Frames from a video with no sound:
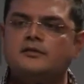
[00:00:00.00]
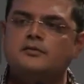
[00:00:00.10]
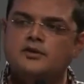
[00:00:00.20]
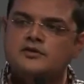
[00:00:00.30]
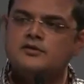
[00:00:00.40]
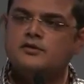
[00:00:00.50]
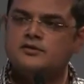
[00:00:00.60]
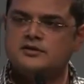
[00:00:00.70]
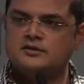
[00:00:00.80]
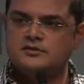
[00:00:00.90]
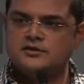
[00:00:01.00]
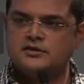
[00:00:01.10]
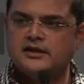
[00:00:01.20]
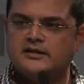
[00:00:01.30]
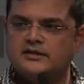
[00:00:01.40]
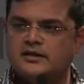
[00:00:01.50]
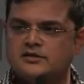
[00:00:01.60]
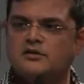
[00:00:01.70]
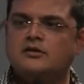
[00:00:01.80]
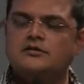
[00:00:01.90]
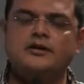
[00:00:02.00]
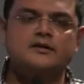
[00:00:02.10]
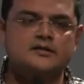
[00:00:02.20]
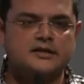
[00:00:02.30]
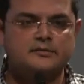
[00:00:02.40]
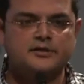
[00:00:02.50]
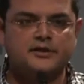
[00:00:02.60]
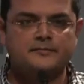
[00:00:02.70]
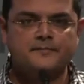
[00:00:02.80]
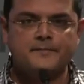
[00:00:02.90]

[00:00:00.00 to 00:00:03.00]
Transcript: there was no solution that does all three at the same time.